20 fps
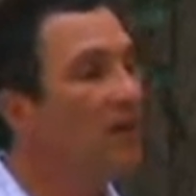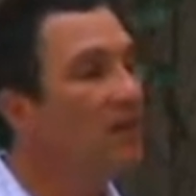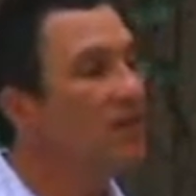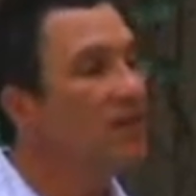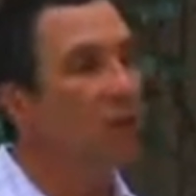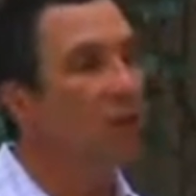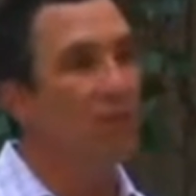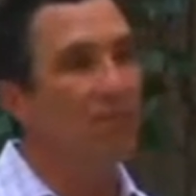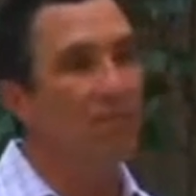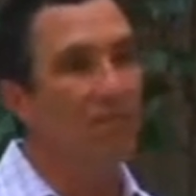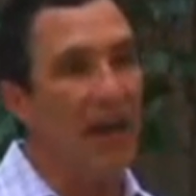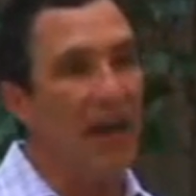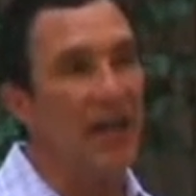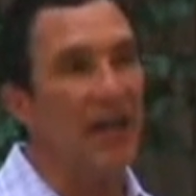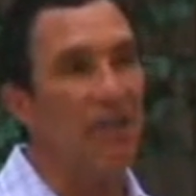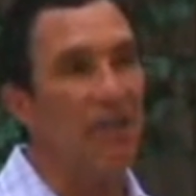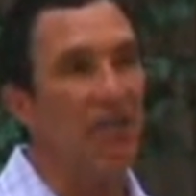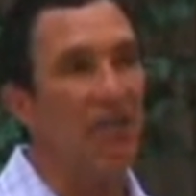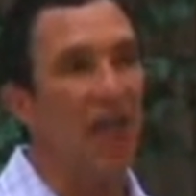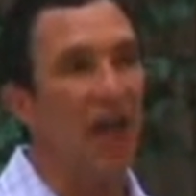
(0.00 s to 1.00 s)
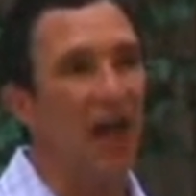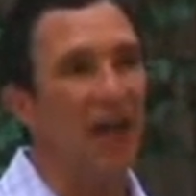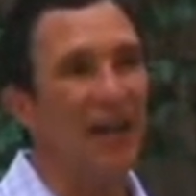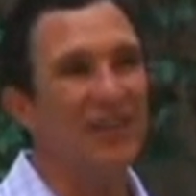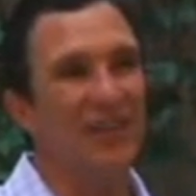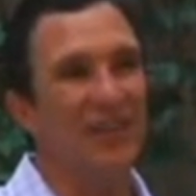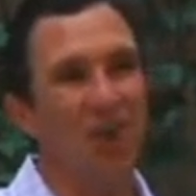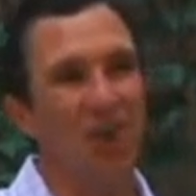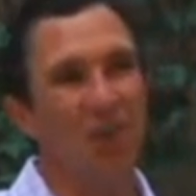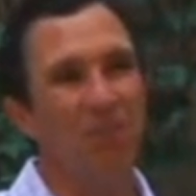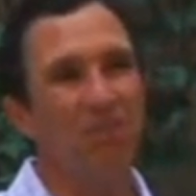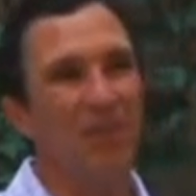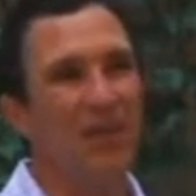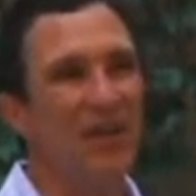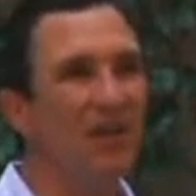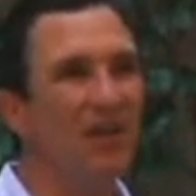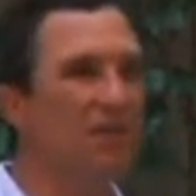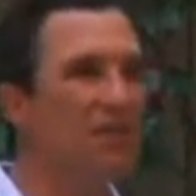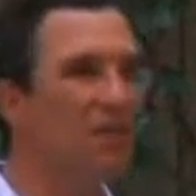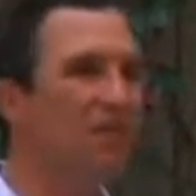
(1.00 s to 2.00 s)
So it might imply don't be
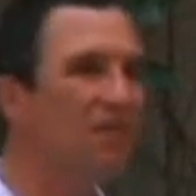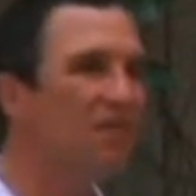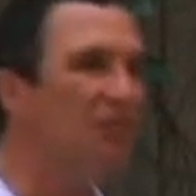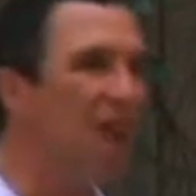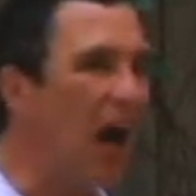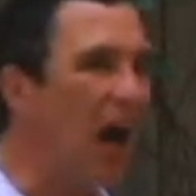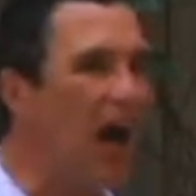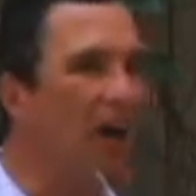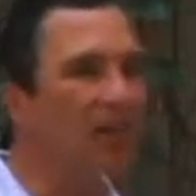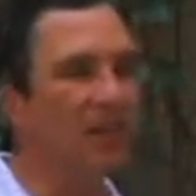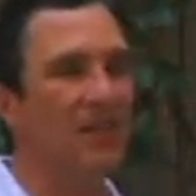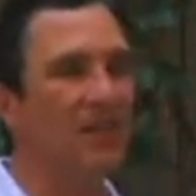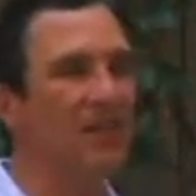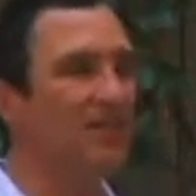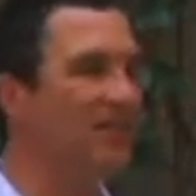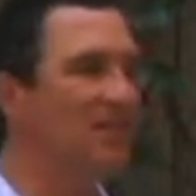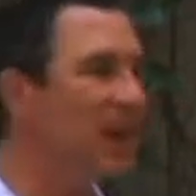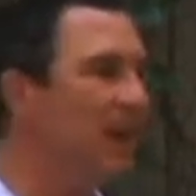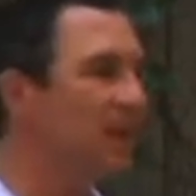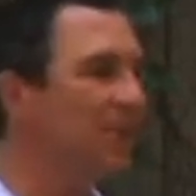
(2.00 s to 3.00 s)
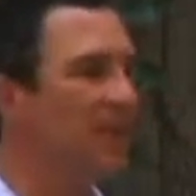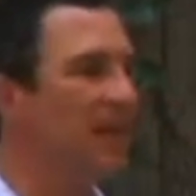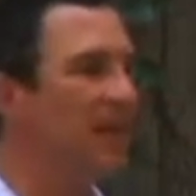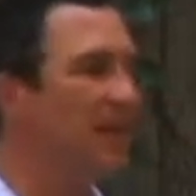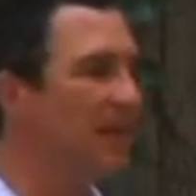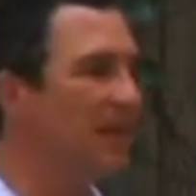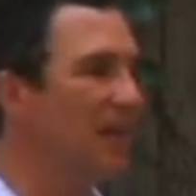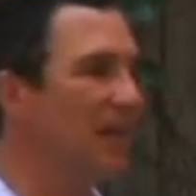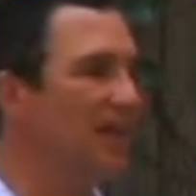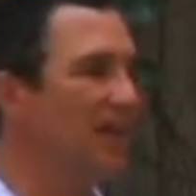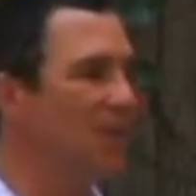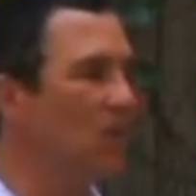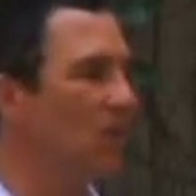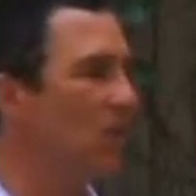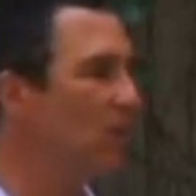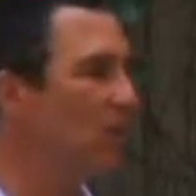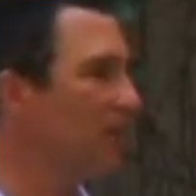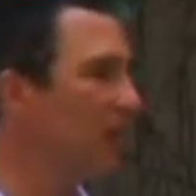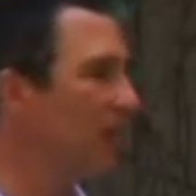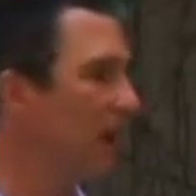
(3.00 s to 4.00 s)
even involved in something that is
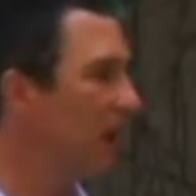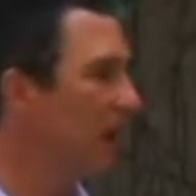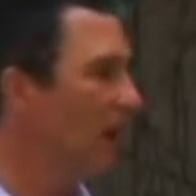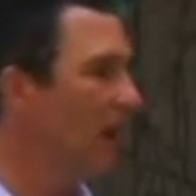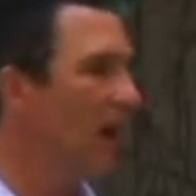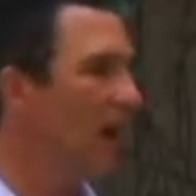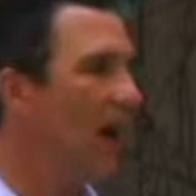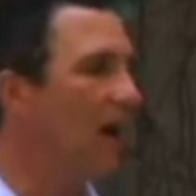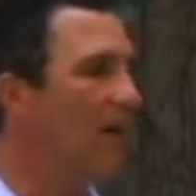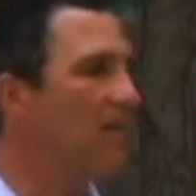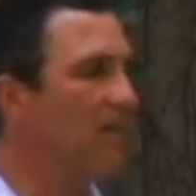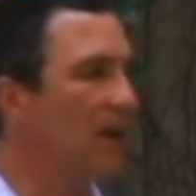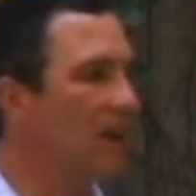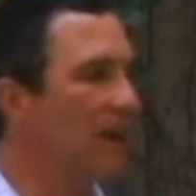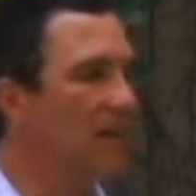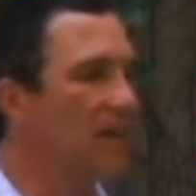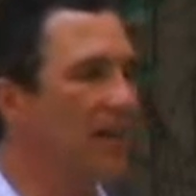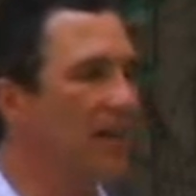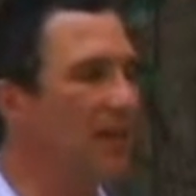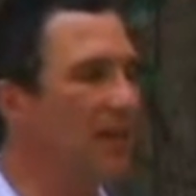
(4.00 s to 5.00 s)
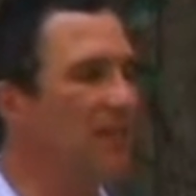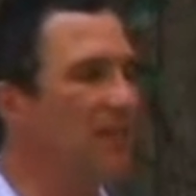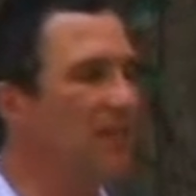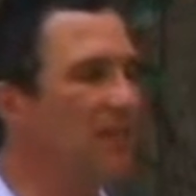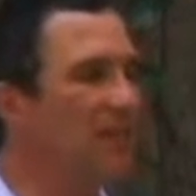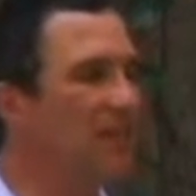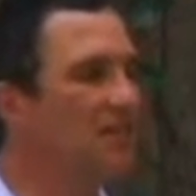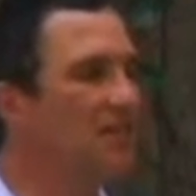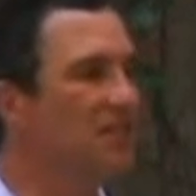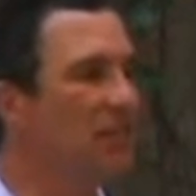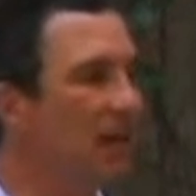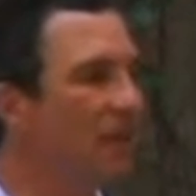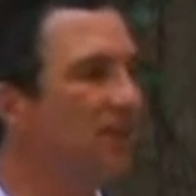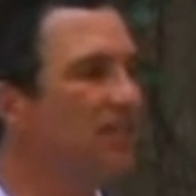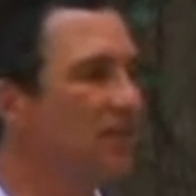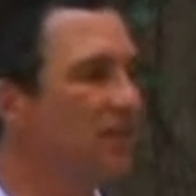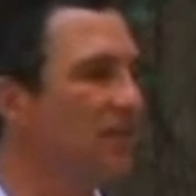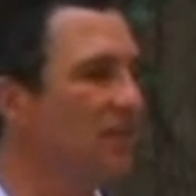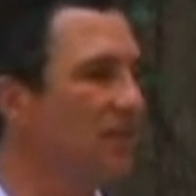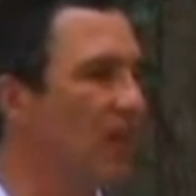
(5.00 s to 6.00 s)
called avak, like even the
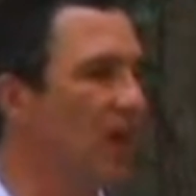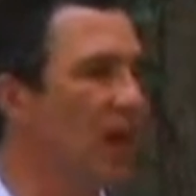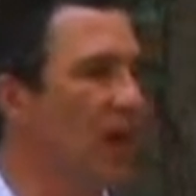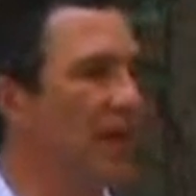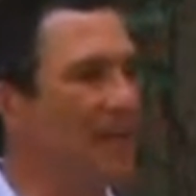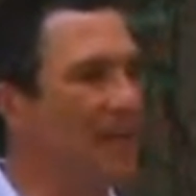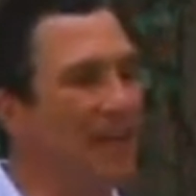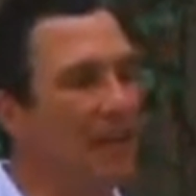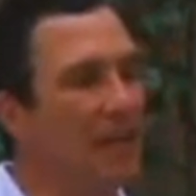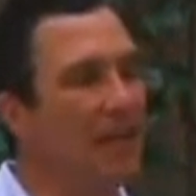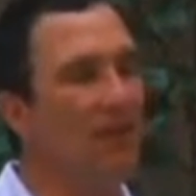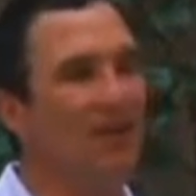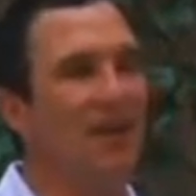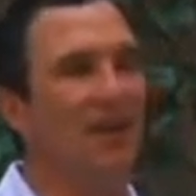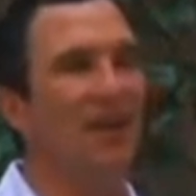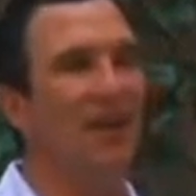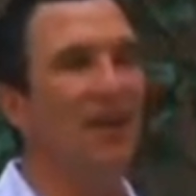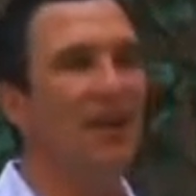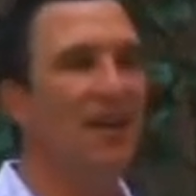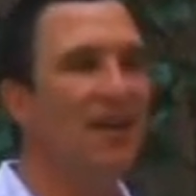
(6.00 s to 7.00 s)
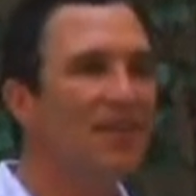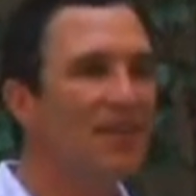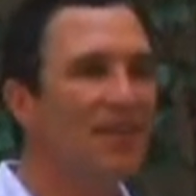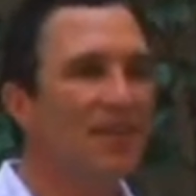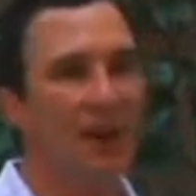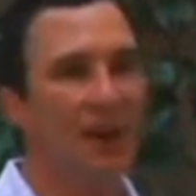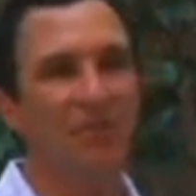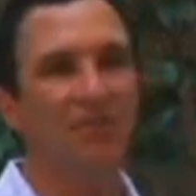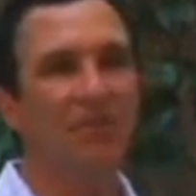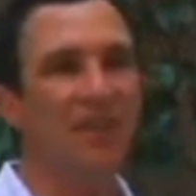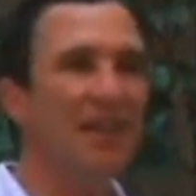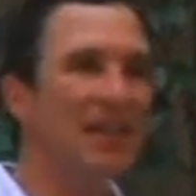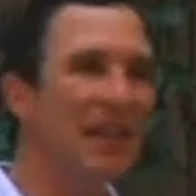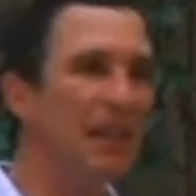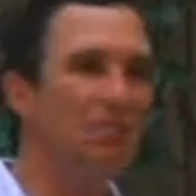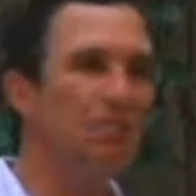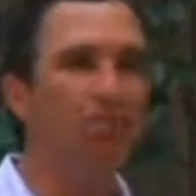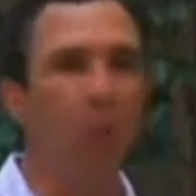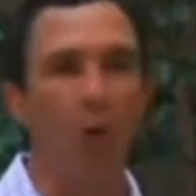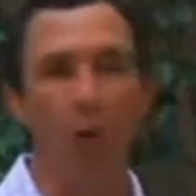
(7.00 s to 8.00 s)
dust of lying, even something
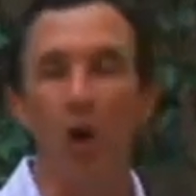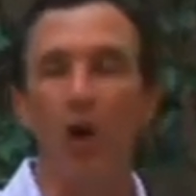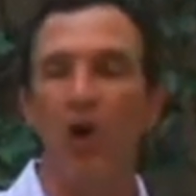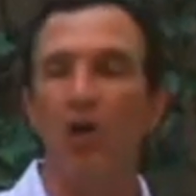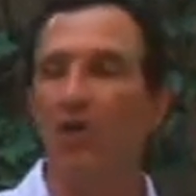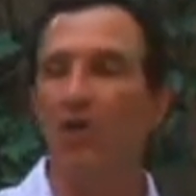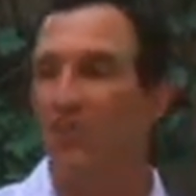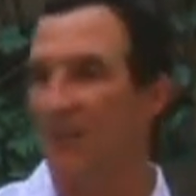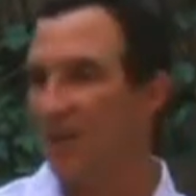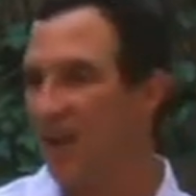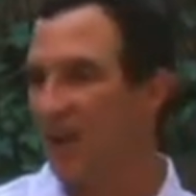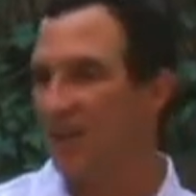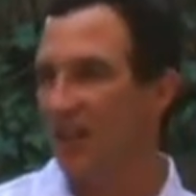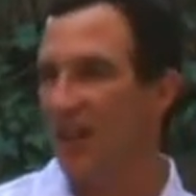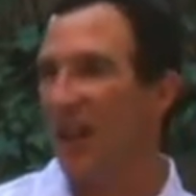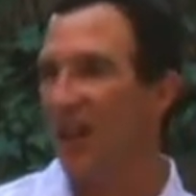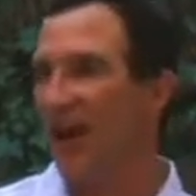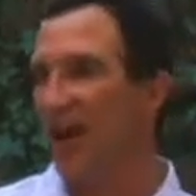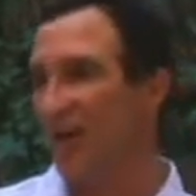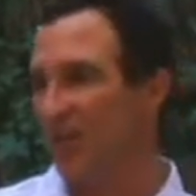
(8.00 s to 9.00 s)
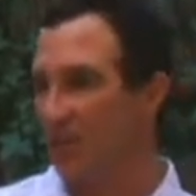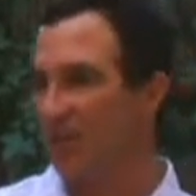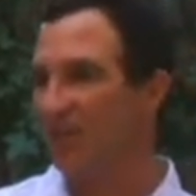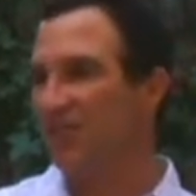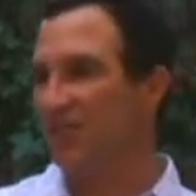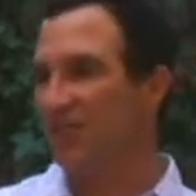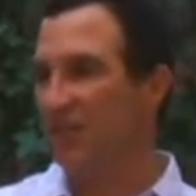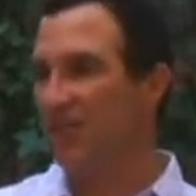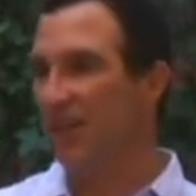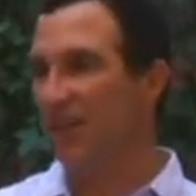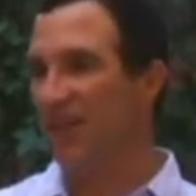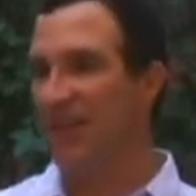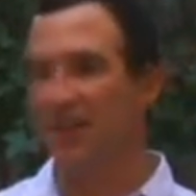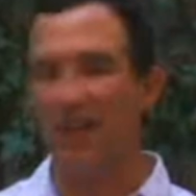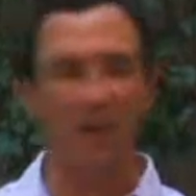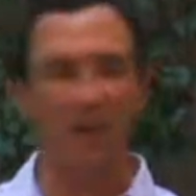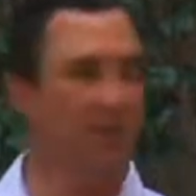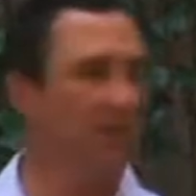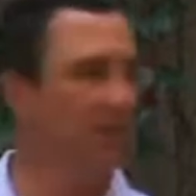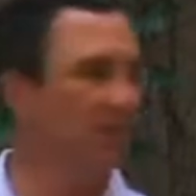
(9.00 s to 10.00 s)
that borders on lying. We'll see what
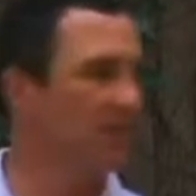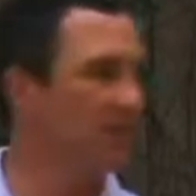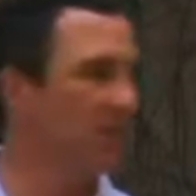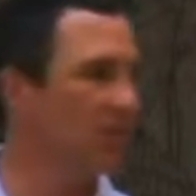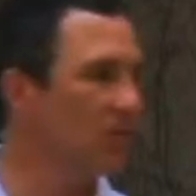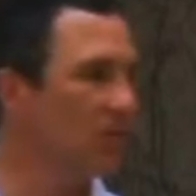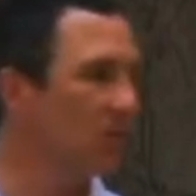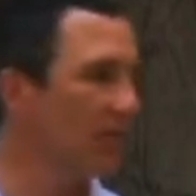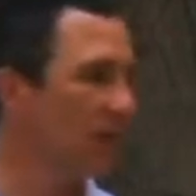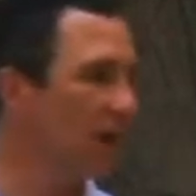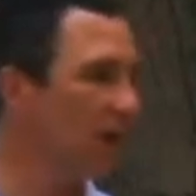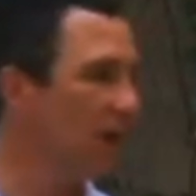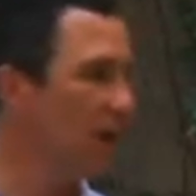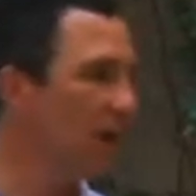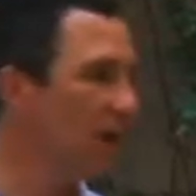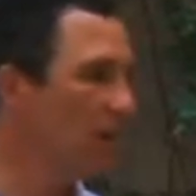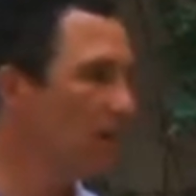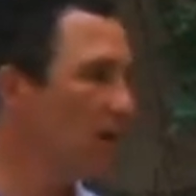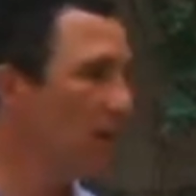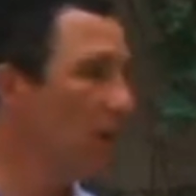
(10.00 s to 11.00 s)
examples of those are.